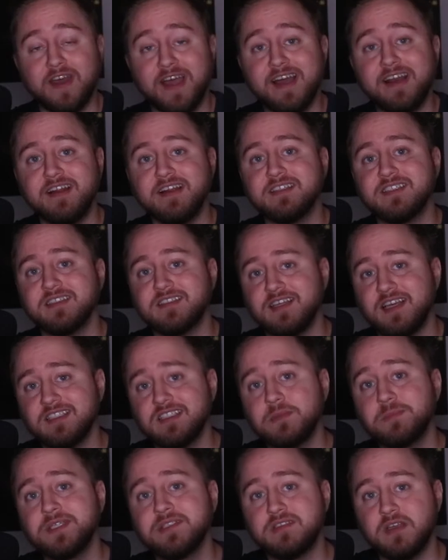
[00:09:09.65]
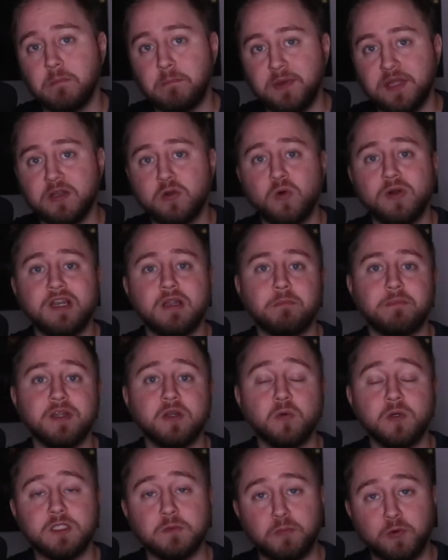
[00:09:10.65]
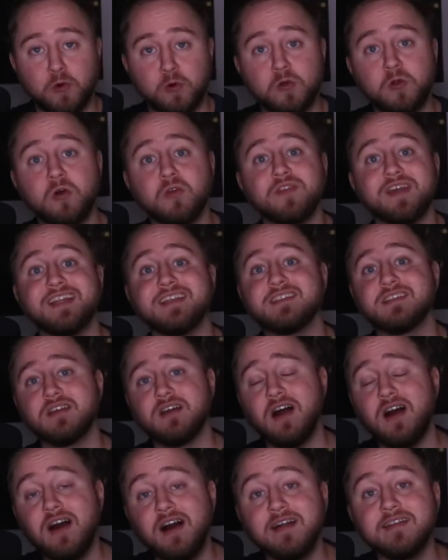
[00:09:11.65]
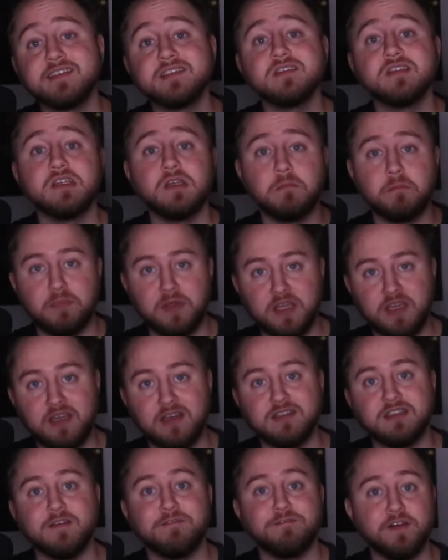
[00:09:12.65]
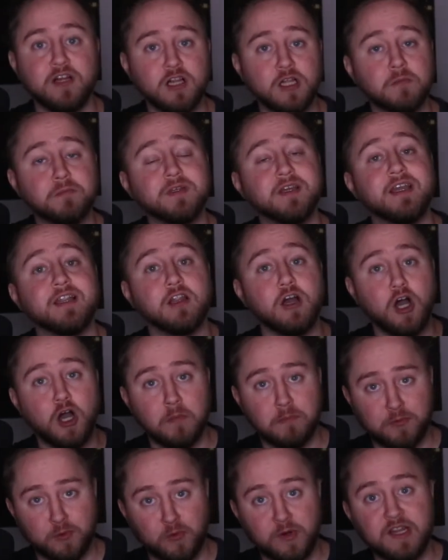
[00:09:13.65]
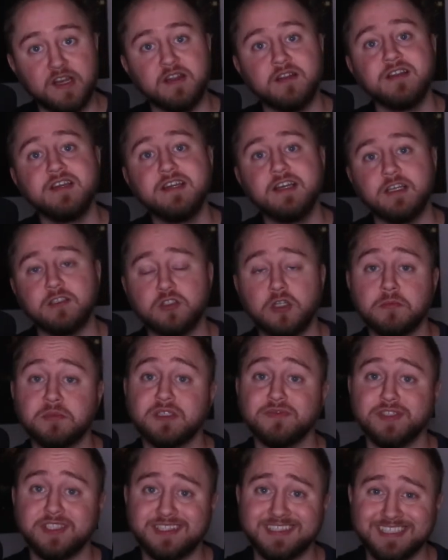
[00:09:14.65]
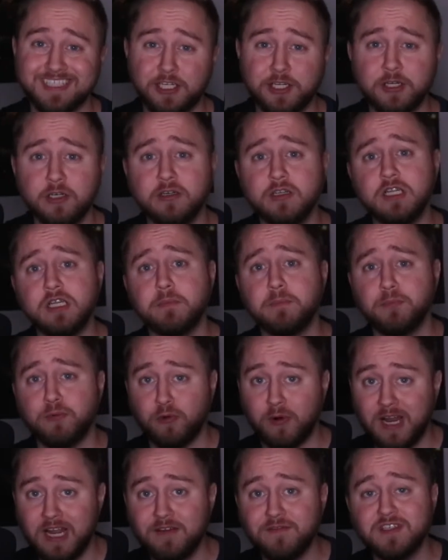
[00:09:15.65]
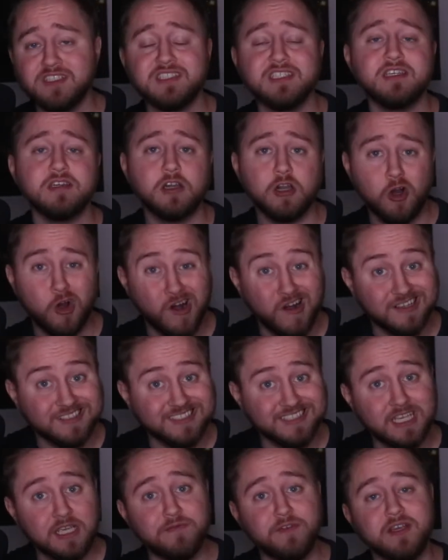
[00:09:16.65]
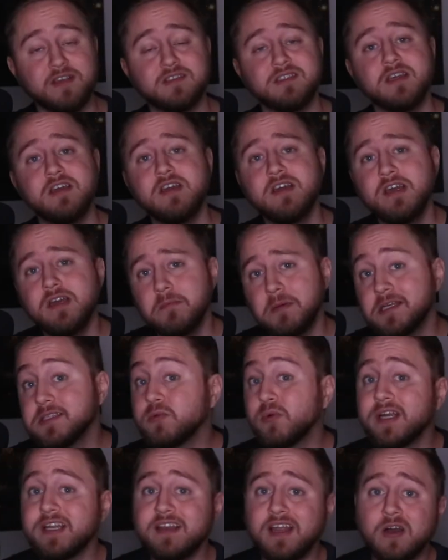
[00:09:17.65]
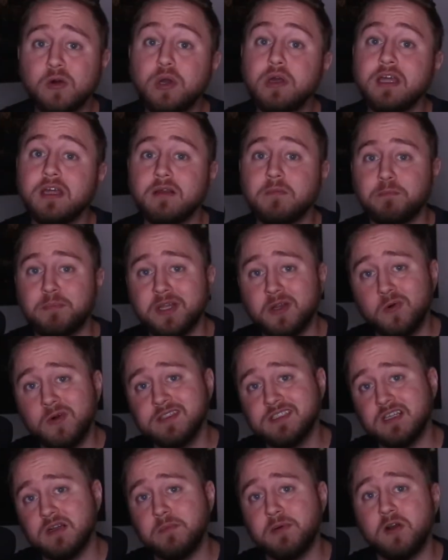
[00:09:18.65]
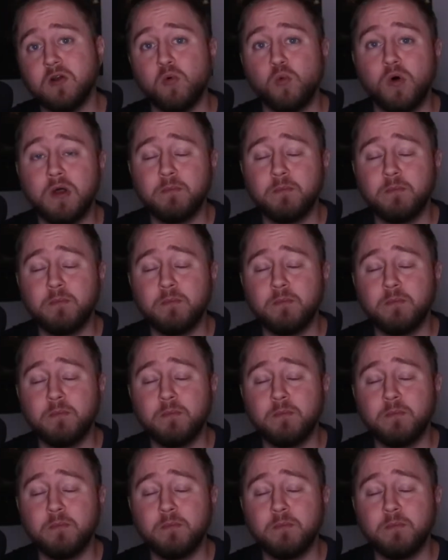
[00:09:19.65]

that, it's a testament to Bitcoin and Bitcoin's protocol that it's constantly being developed and upgraded in terms of its security, privacy, cost savings, because right now Bitcoin's at about